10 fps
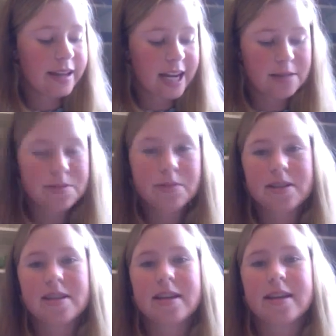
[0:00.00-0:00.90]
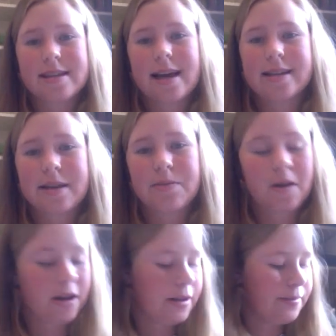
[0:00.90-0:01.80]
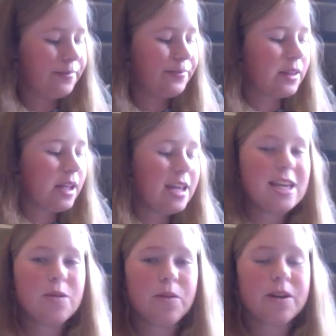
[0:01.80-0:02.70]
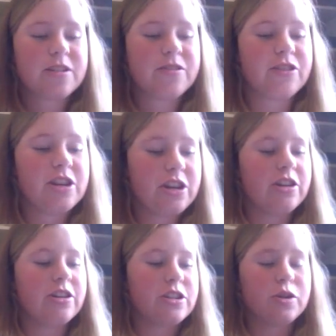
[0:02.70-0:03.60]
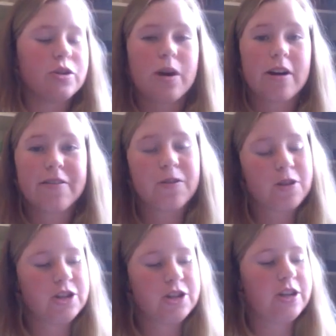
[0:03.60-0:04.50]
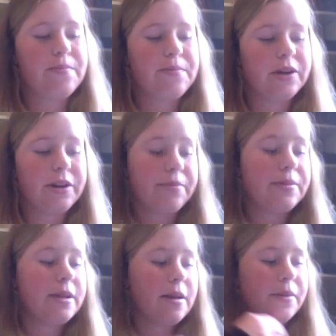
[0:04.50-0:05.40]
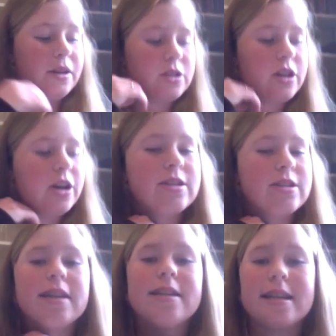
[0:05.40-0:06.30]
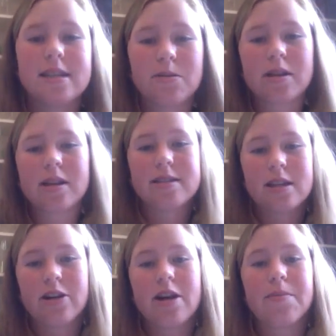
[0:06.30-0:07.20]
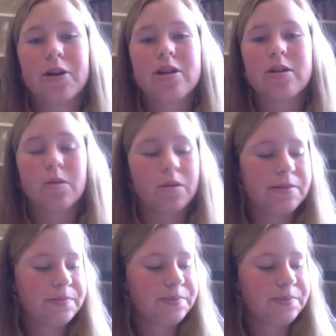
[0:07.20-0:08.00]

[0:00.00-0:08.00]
Gatsby was the exact same way. He worked for years to acquire a fortune and build up an image so that Daisy would consider him her equal.